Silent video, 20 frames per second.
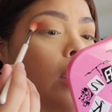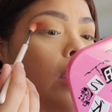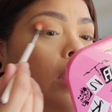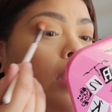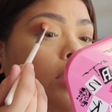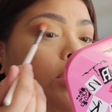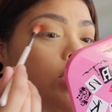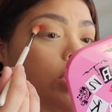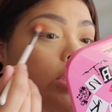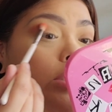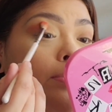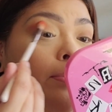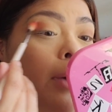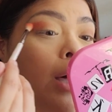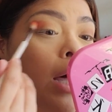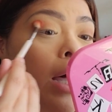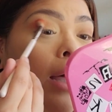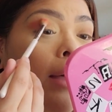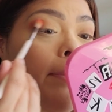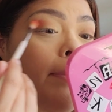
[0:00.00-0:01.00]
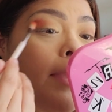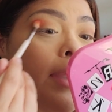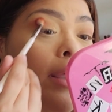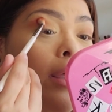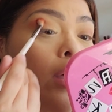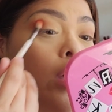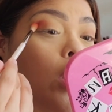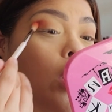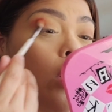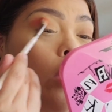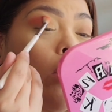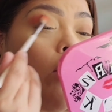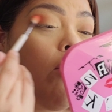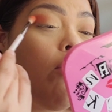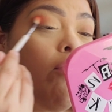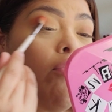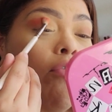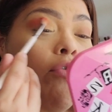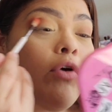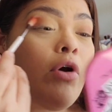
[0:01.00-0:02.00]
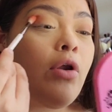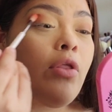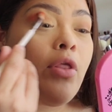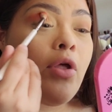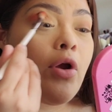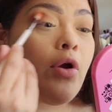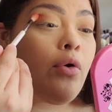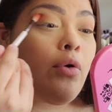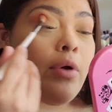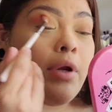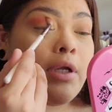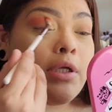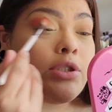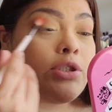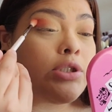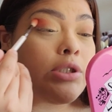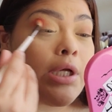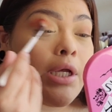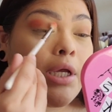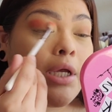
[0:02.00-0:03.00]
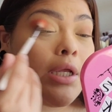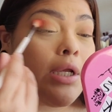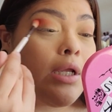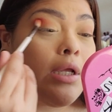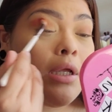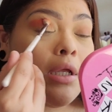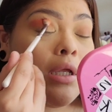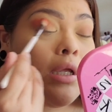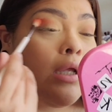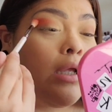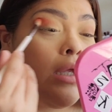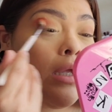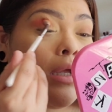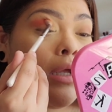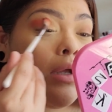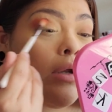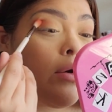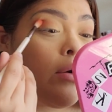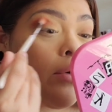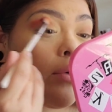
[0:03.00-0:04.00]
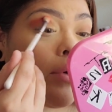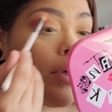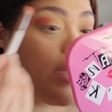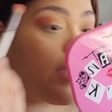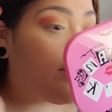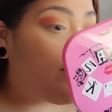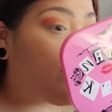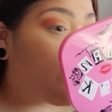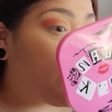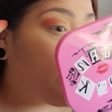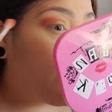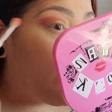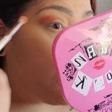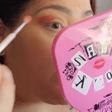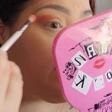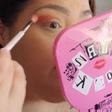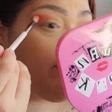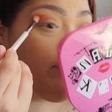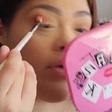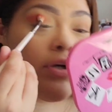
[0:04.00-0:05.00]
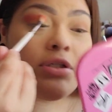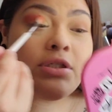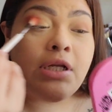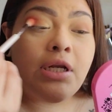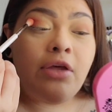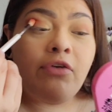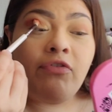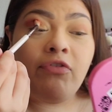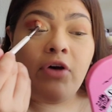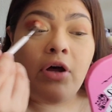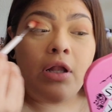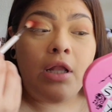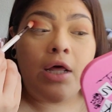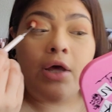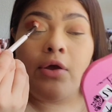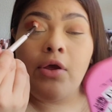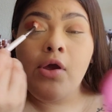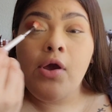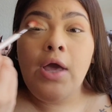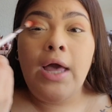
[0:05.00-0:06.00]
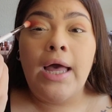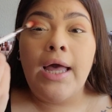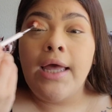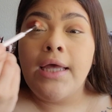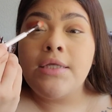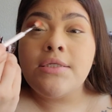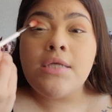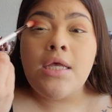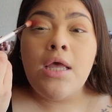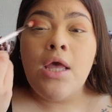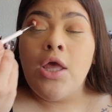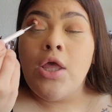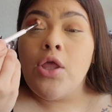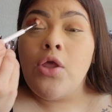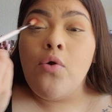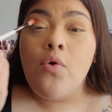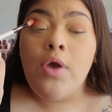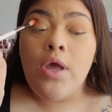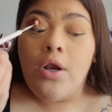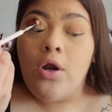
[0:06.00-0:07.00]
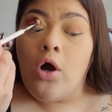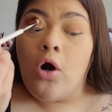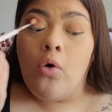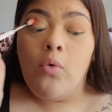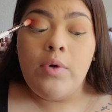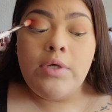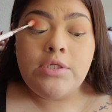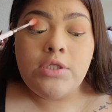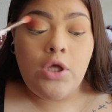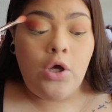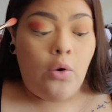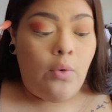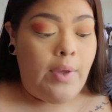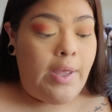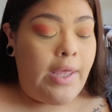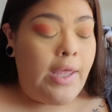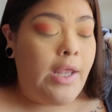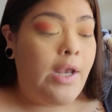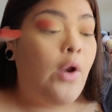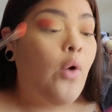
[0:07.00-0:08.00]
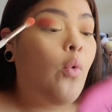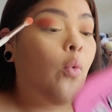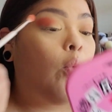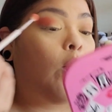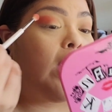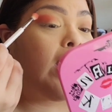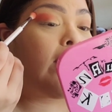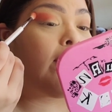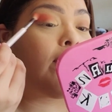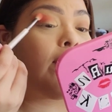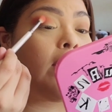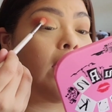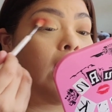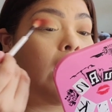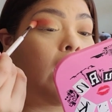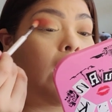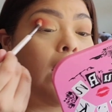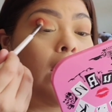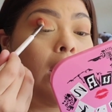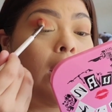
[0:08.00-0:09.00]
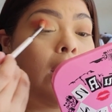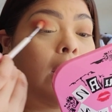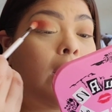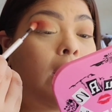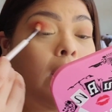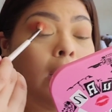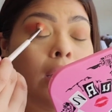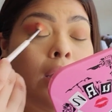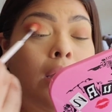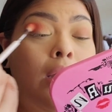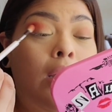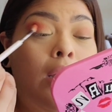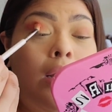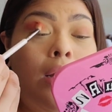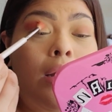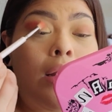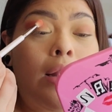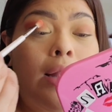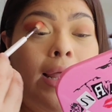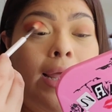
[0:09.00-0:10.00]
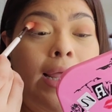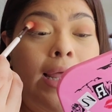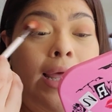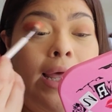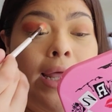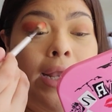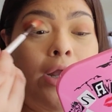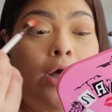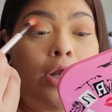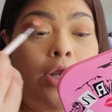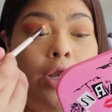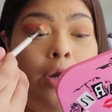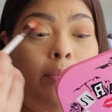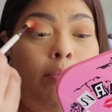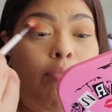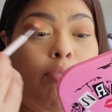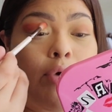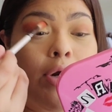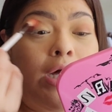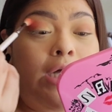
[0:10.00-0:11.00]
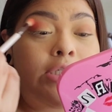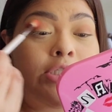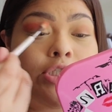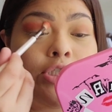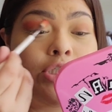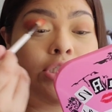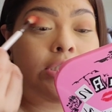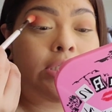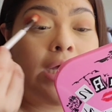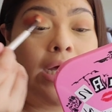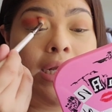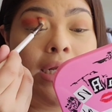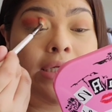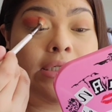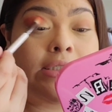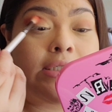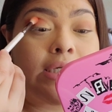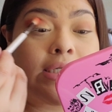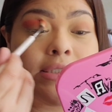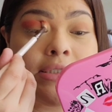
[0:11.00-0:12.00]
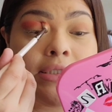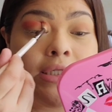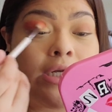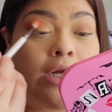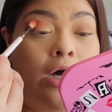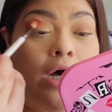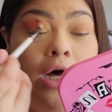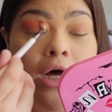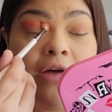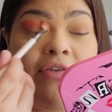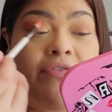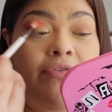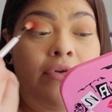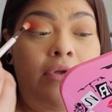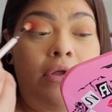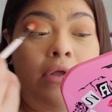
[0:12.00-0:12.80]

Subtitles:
and just pop it over the crease shade right there. And if there's any fallout, you guys, you can always go in with a light hand on your brush and just kind of dust it off.